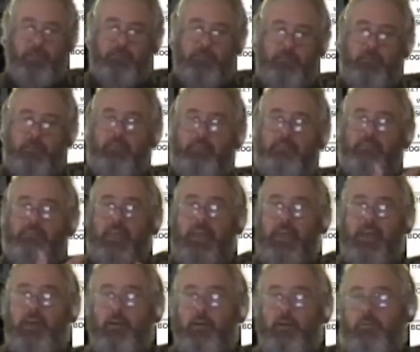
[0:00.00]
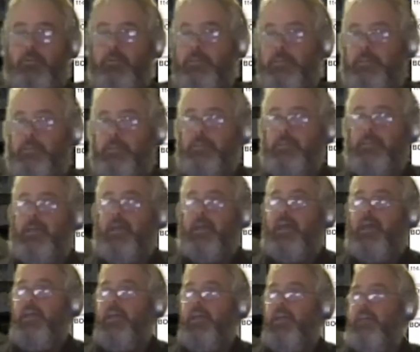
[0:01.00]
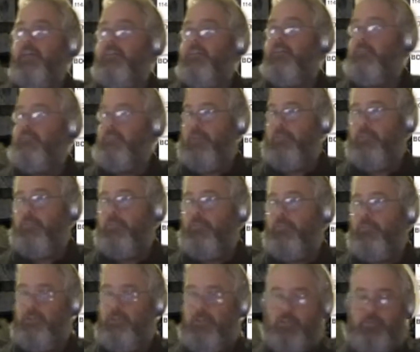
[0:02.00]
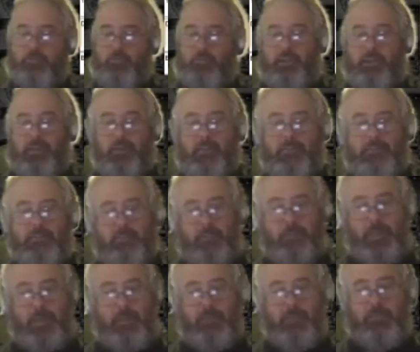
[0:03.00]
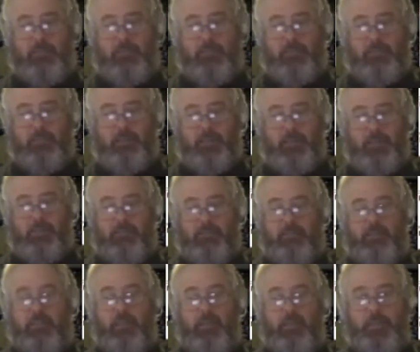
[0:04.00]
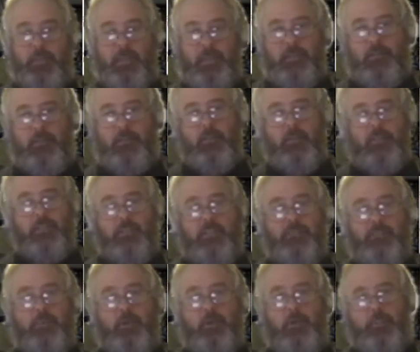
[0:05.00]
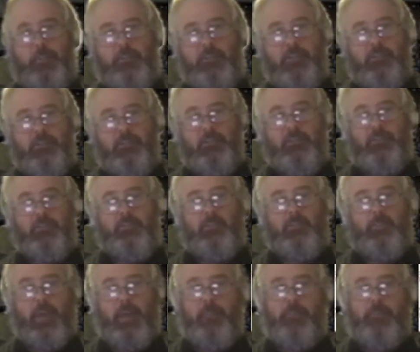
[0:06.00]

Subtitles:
So this is how a graphical area forecast is amended these days, and they appear like these purple areas on the map.